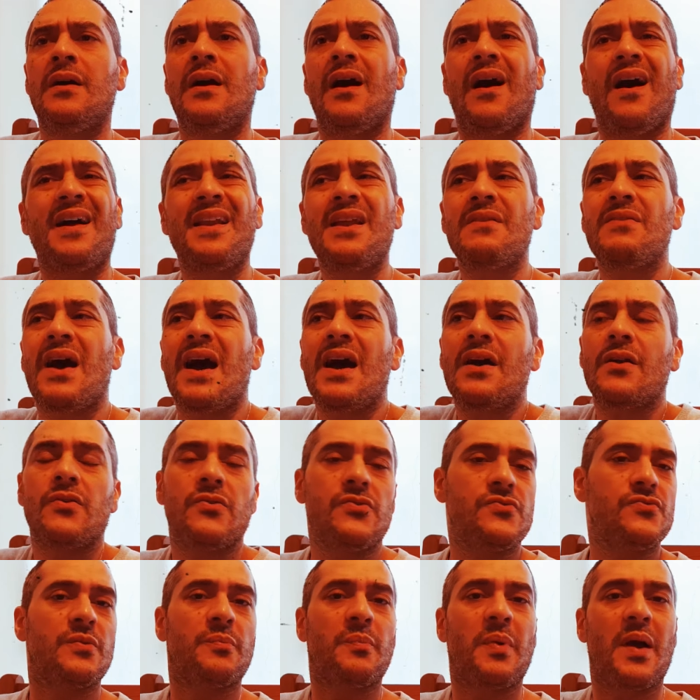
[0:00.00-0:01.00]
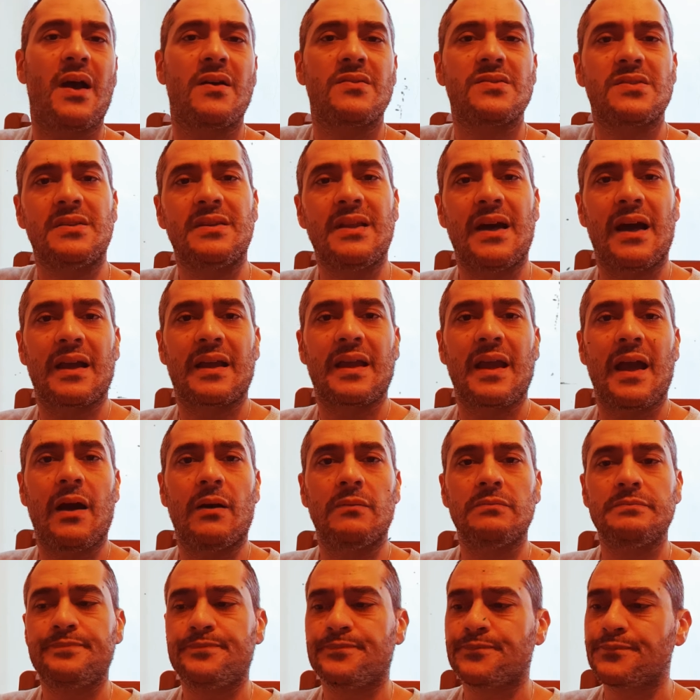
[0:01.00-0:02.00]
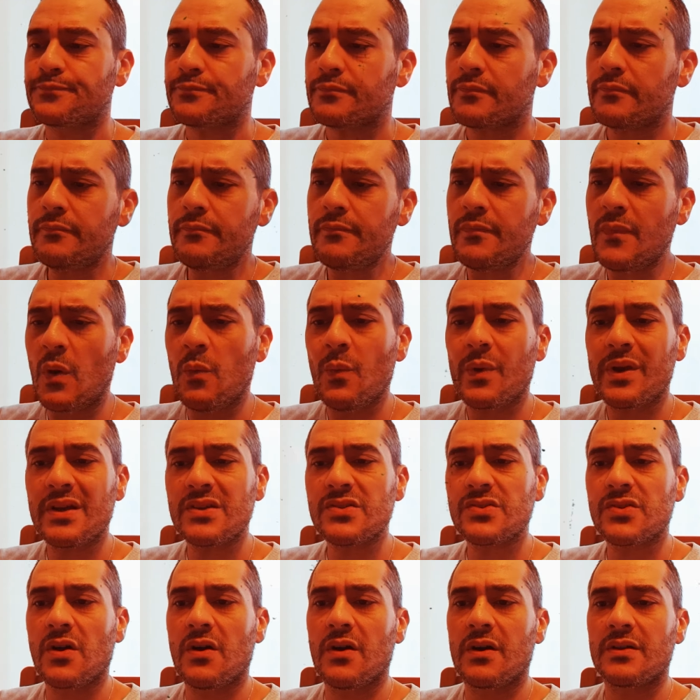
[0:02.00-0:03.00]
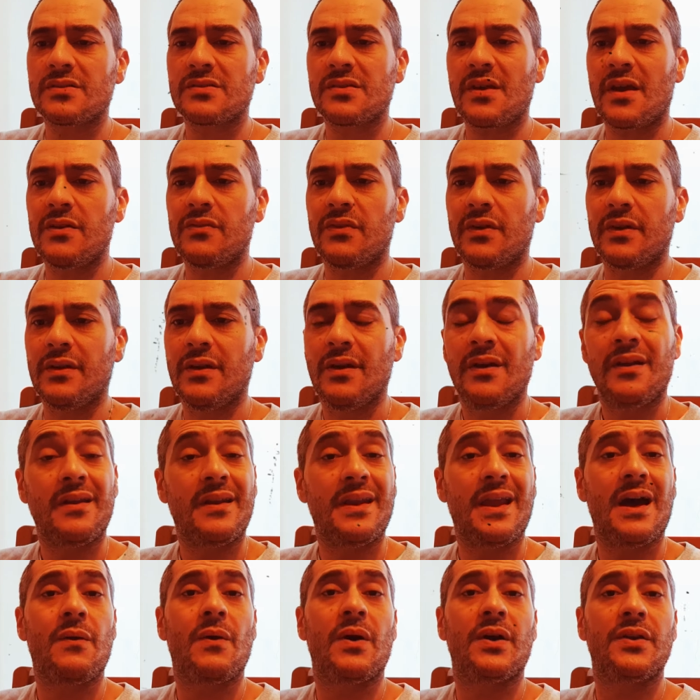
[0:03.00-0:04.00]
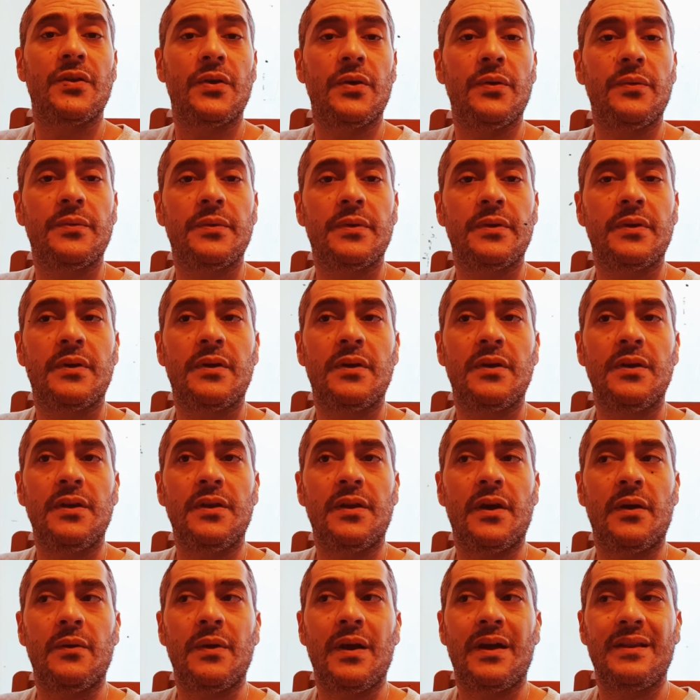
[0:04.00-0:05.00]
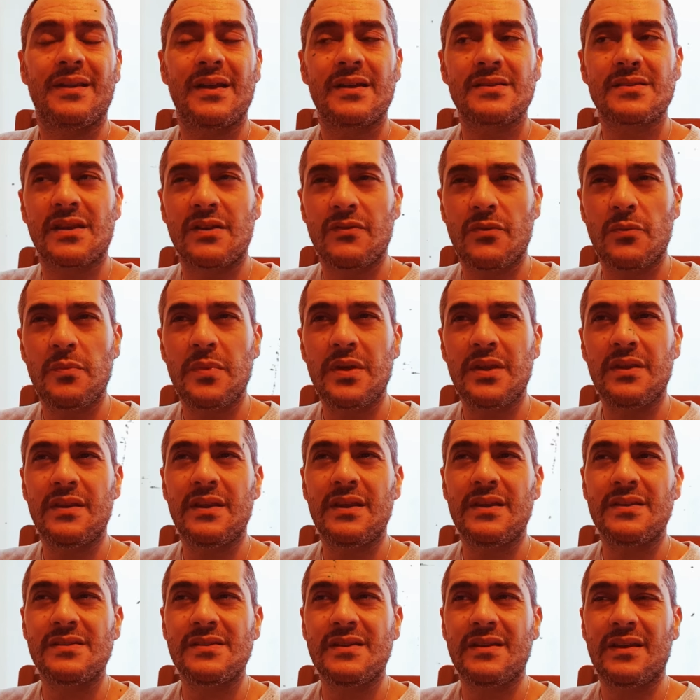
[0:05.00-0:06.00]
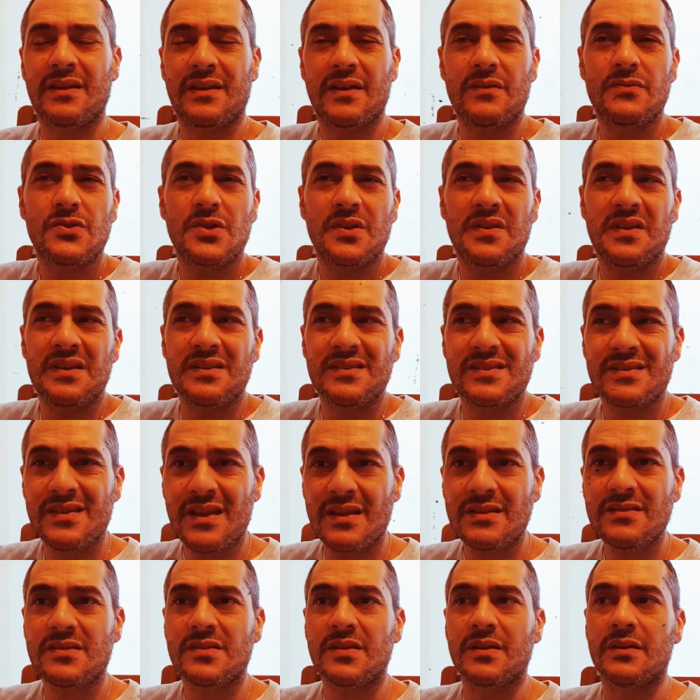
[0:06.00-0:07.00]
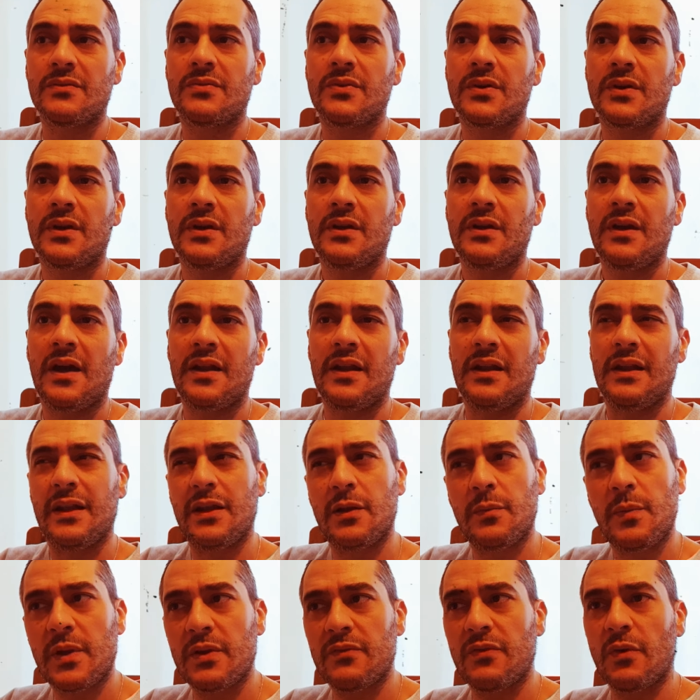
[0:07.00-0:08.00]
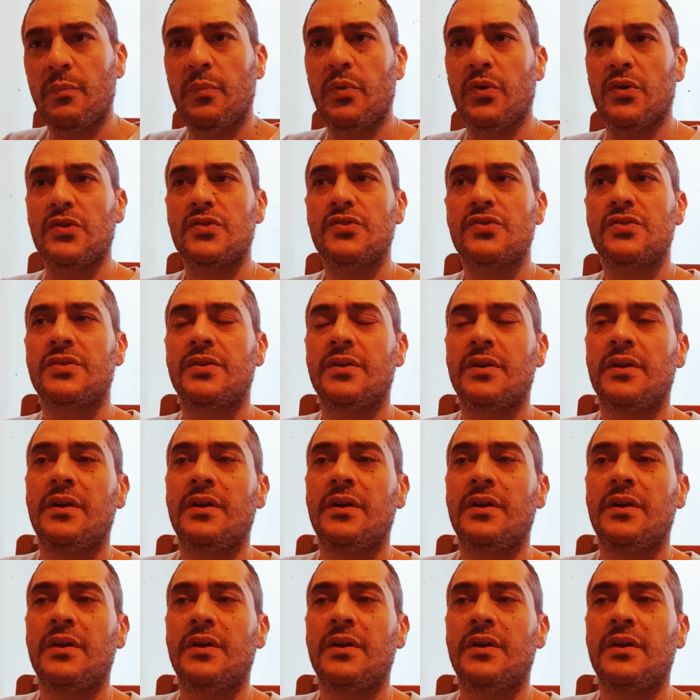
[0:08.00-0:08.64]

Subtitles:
I never had £100 in that account when I started saving. Now I do, you know, and that's given me it gives you the incentive and a little bit of a push.